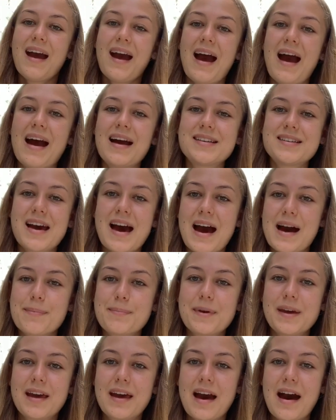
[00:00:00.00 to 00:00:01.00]
and
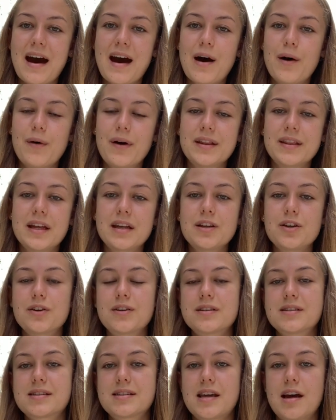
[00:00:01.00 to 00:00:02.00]
Happy Cow, and then you
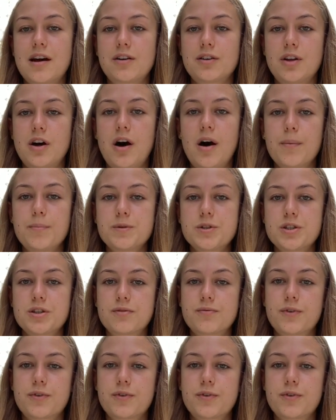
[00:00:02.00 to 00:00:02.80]
can say on the options,